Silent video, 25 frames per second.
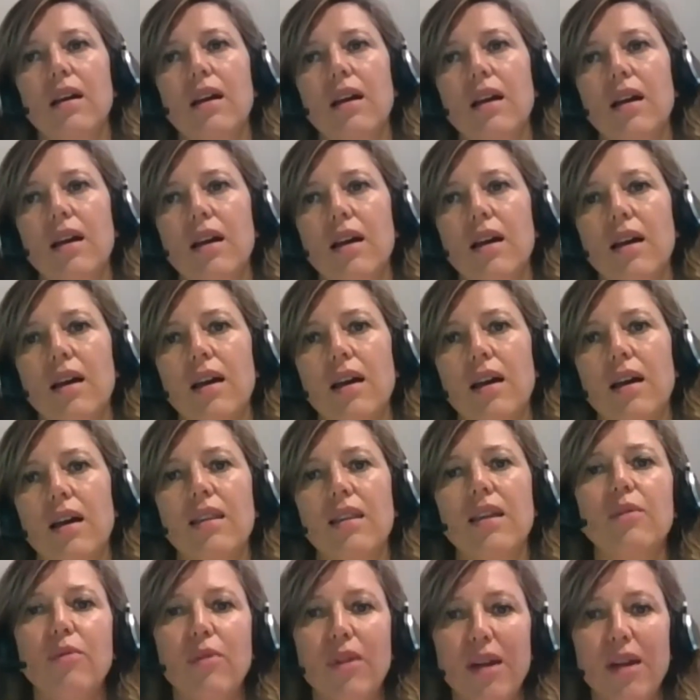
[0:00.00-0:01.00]

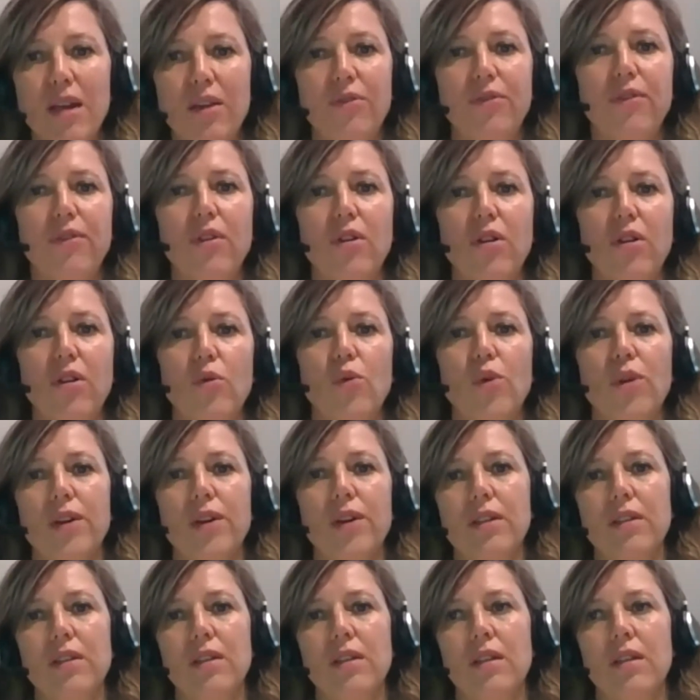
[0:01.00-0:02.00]
the way
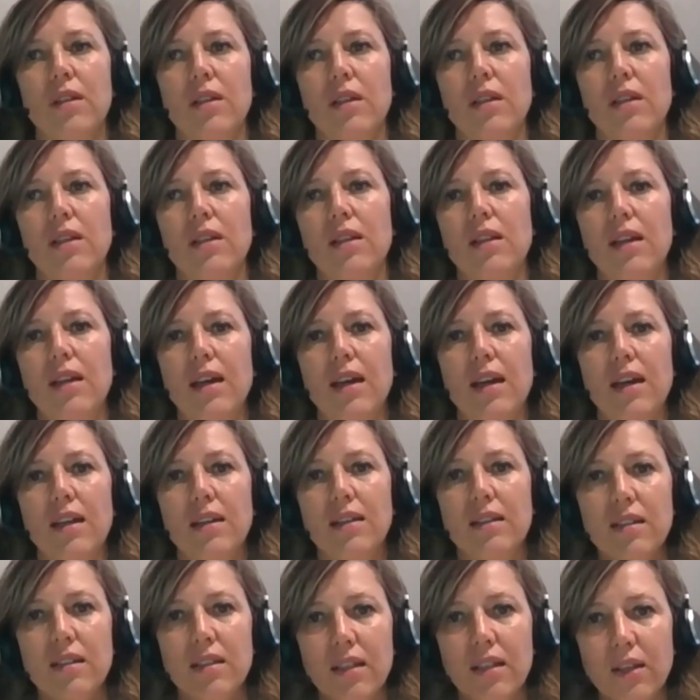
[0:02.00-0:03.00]
forward,
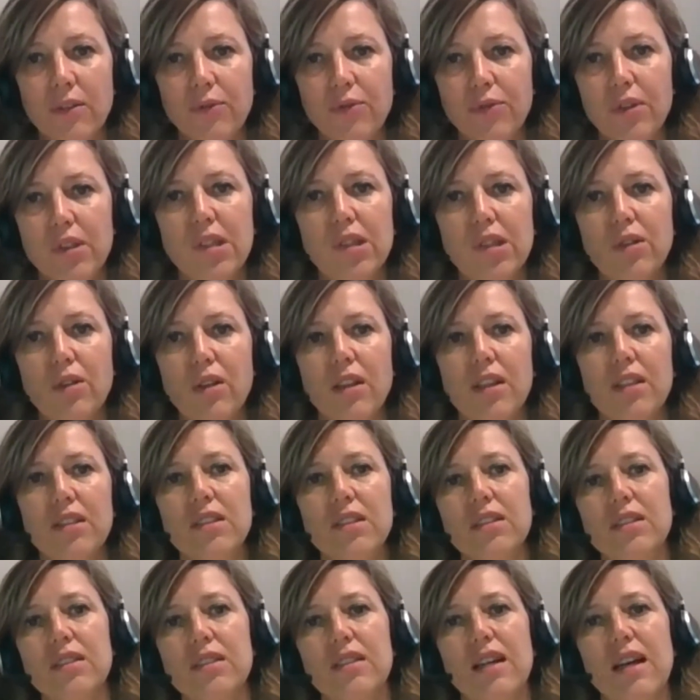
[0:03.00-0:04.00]
that if you do
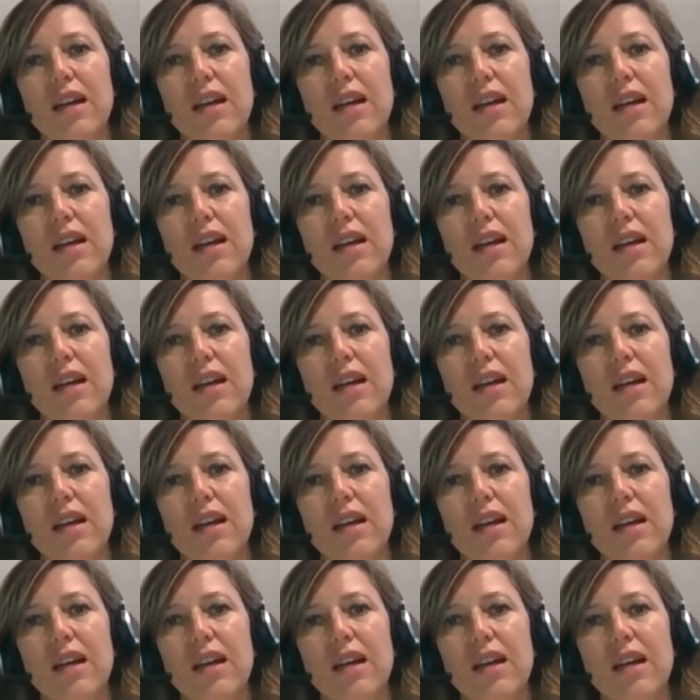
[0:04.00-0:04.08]
this